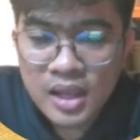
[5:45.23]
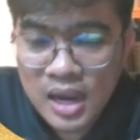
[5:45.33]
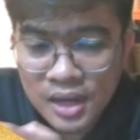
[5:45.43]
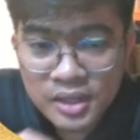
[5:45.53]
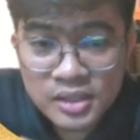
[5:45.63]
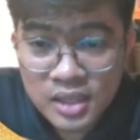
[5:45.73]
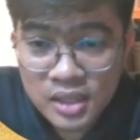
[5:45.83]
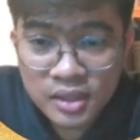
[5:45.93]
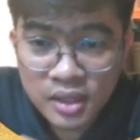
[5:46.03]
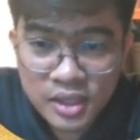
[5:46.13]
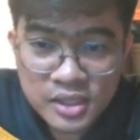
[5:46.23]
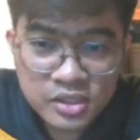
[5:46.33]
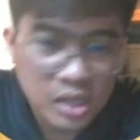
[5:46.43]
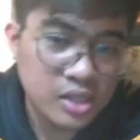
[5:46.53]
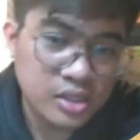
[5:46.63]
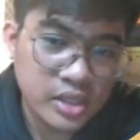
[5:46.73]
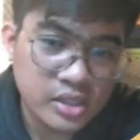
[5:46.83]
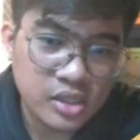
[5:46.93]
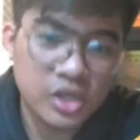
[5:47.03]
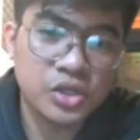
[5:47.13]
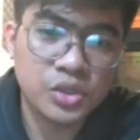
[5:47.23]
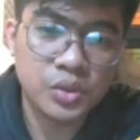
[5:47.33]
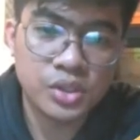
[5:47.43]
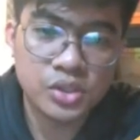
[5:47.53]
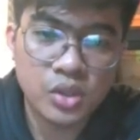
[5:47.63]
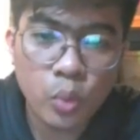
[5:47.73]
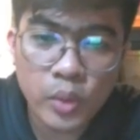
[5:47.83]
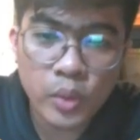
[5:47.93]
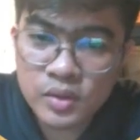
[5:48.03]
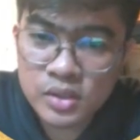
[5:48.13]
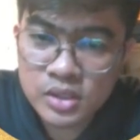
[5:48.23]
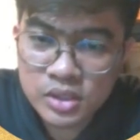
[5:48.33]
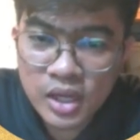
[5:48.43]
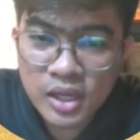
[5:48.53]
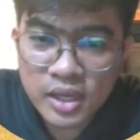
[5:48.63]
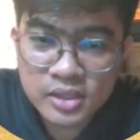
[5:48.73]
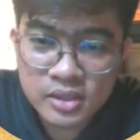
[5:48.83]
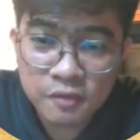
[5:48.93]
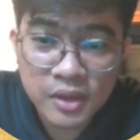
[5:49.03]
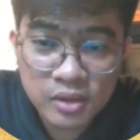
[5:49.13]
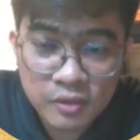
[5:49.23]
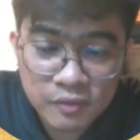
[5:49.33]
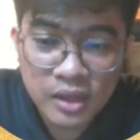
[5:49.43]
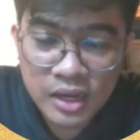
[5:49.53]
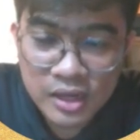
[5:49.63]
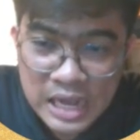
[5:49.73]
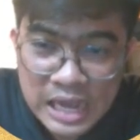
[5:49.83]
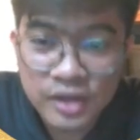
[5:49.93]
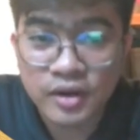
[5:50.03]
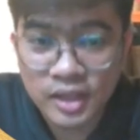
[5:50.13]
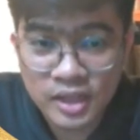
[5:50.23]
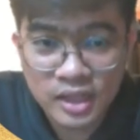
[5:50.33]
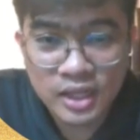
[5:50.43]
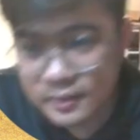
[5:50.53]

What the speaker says: Understanding these challenges ensures we use GIS effectively and accurately.